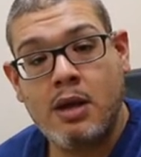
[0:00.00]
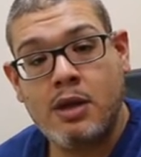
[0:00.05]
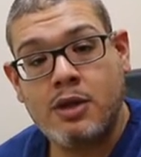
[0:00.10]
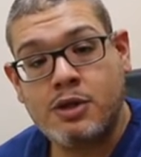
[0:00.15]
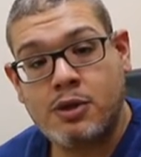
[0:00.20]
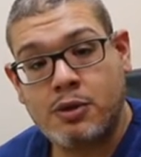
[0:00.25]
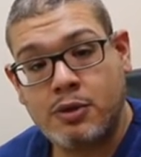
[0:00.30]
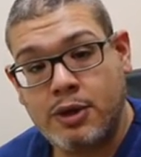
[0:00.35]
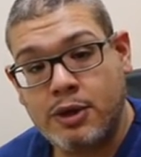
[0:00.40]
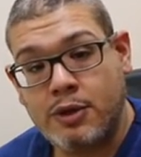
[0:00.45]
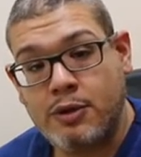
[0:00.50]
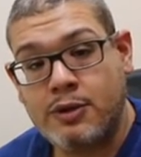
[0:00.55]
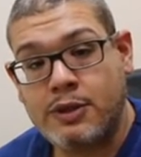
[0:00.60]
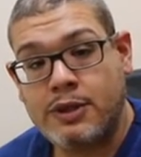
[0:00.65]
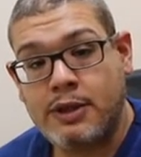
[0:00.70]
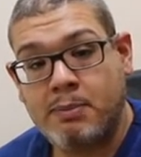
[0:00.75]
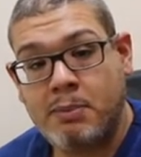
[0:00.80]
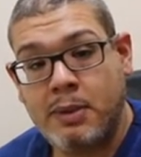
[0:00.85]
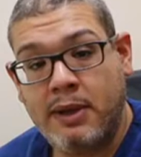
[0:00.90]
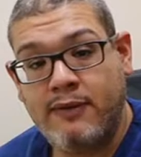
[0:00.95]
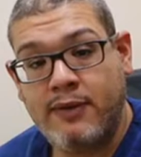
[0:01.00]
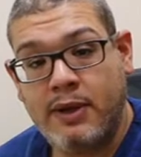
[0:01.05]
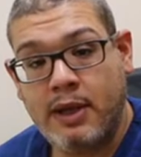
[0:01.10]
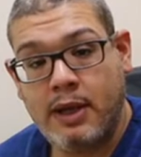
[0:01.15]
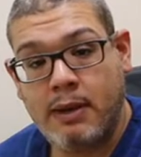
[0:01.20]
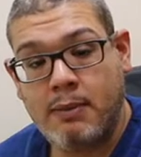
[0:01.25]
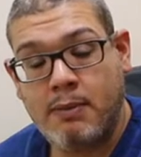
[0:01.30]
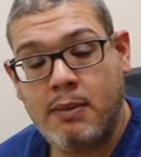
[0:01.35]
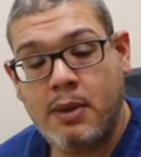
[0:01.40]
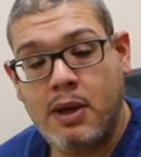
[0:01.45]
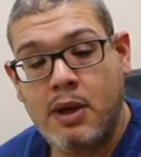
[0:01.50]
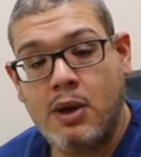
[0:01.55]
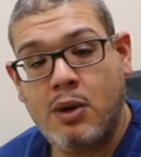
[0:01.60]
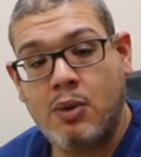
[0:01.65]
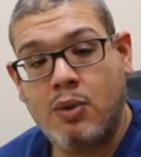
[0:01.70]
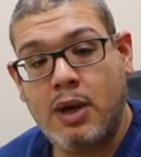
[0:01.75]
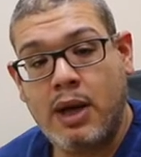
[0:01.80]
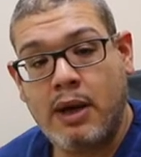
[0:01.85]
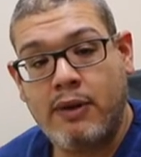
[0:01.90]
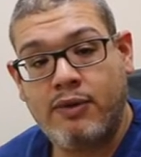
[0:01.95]
So to use the BVM,
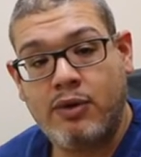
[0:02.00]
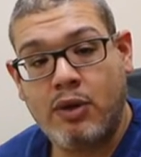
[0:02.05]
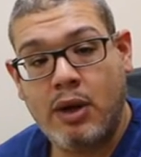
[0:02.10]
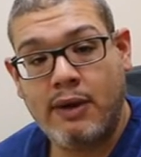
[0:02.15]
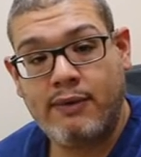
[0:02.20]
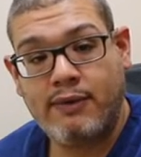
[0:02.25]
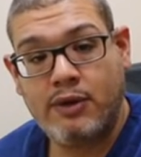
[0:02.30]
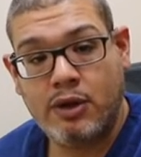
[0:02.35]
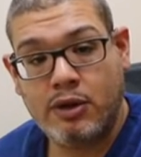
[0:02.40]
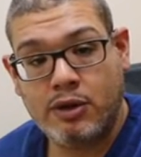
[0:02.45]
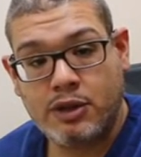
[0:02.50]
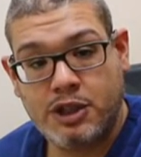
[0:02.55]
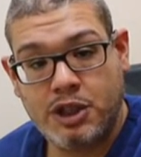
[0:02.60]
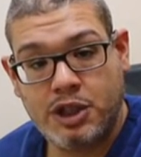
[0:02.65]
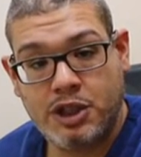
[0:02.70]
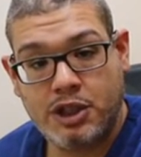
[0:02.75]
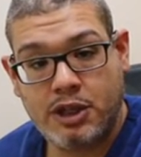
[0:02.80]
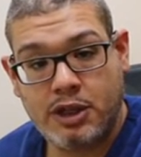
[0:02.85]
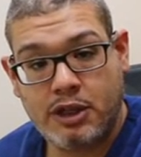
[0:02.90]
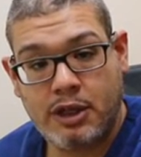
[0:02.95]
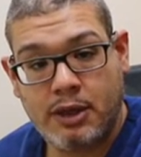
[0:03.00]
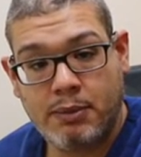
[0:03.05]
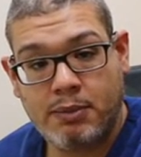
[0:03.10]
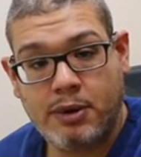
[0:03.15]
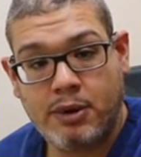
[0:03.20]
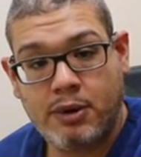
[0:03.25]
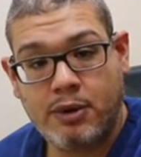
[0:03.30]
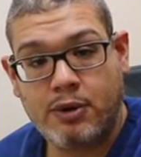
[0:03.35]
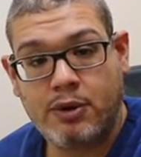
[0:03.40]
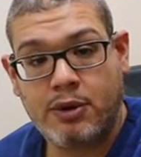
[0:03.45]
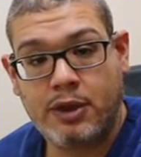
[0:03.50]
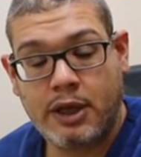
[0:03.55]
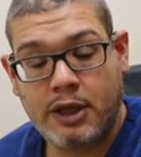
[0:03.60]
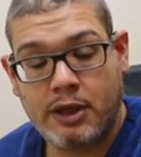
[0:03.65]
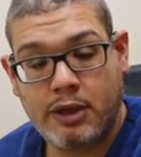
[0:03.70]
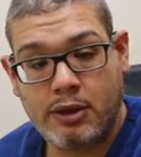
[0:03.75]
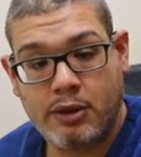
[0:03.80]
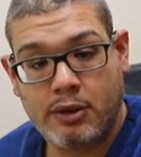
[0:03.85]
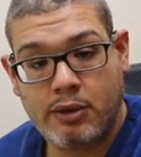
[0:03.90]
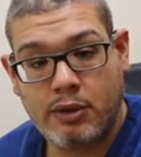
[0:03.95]
we have to have the oxygen adapter
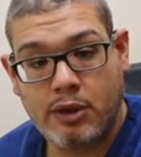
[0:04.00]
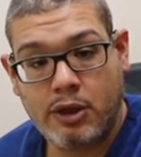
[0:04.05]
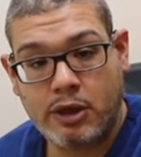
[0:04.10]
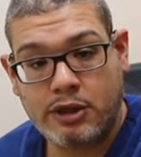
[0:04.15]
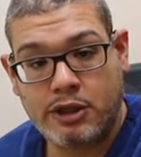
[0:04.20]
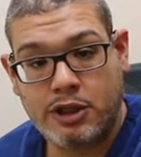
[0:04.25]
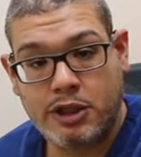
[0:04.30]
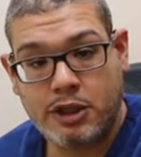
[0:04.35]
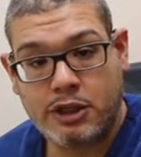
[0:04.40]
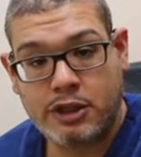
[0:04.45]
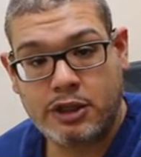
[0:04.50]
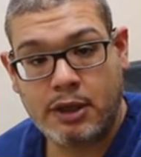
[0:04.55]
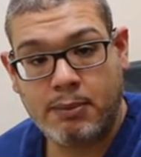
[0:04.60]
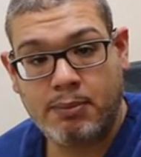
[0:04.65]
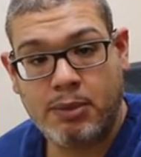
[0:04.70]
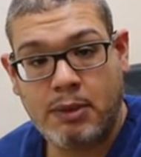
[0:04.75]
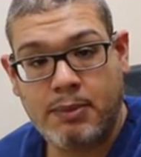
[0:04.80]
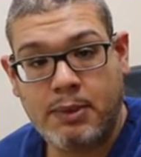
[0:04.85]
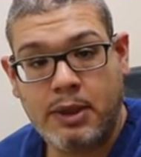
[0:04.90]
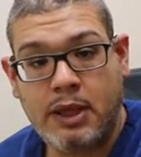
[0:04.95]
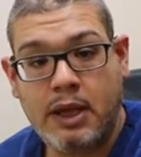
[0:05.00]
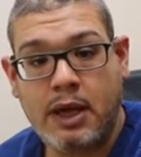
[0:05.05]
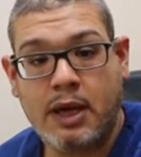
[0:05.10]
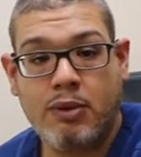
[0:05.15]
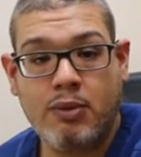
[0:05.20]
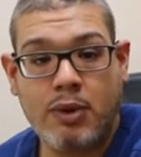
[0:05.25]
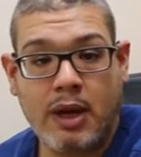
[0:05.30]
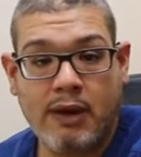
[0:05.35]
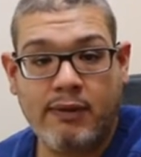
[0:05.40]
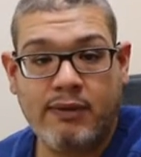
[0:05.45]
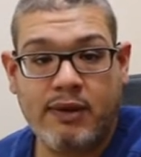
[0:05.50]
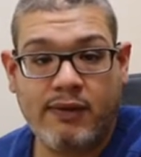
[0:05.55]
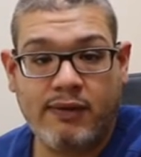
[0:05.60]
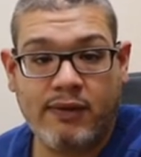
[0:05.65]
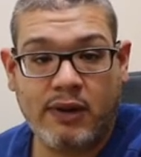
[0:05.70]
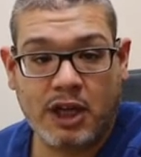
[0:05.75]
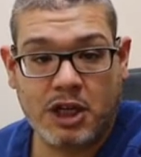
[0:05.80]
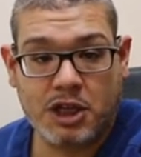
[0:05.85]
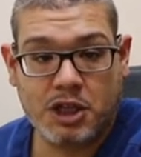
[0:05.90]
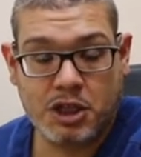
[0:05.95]
connected to the oxygen supplement, and we have the
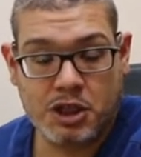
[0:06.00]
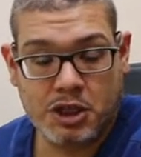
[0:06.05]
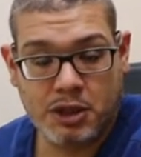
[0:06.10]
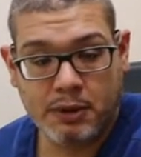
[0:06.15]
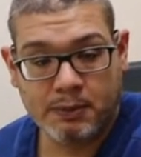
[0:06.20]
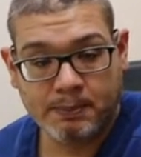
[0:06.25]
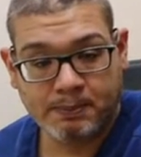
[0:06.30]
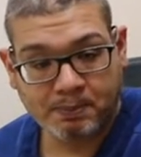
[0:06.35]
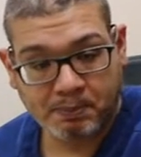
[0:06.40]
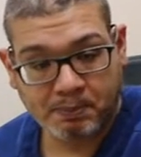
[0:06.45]
flush